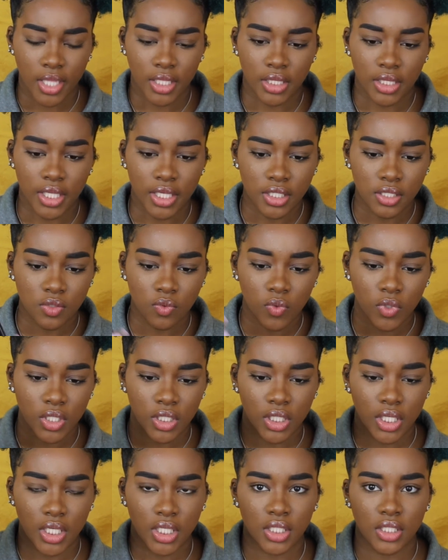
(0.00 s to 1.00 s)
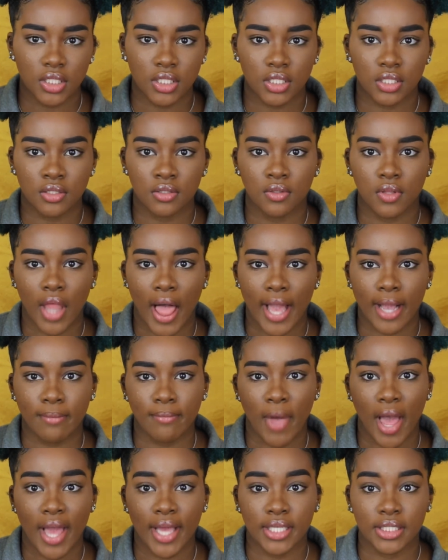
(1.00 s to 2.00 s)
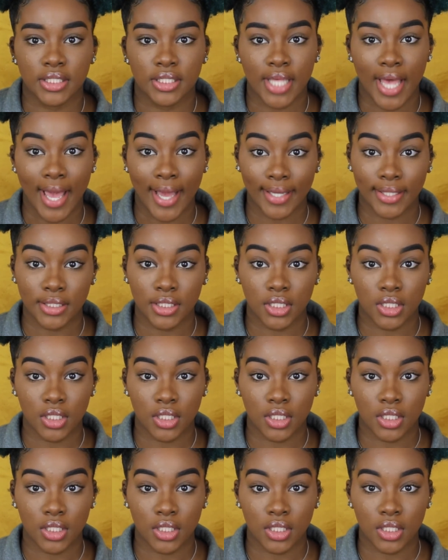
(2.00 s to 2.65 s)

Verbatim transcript: This one is like my exact